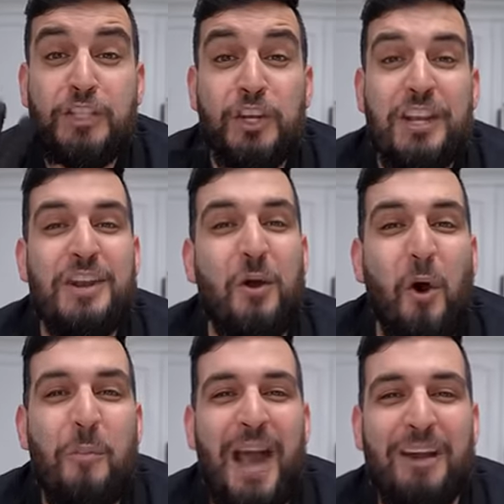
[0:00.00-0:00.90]
you're gonna need a
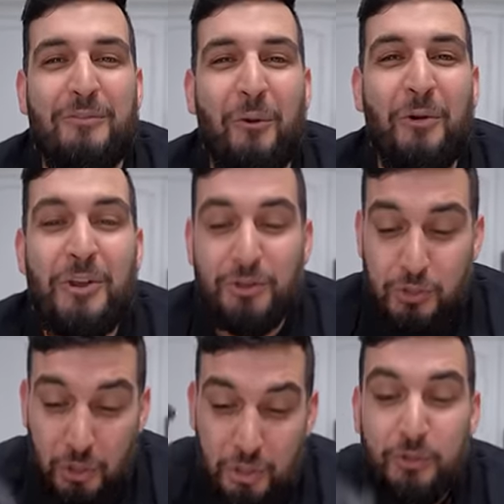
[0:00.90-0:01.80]
whole pack of Oreos.
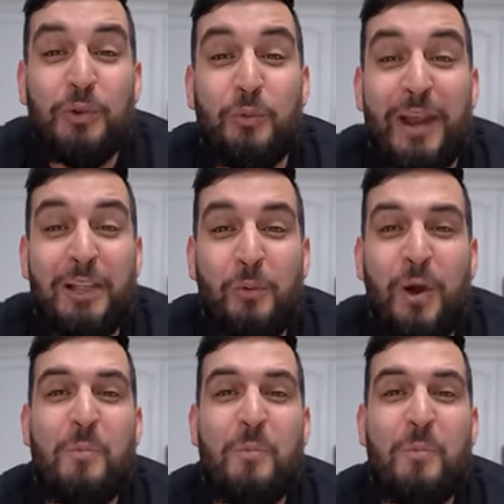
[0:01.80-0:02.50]
You can use a regular one,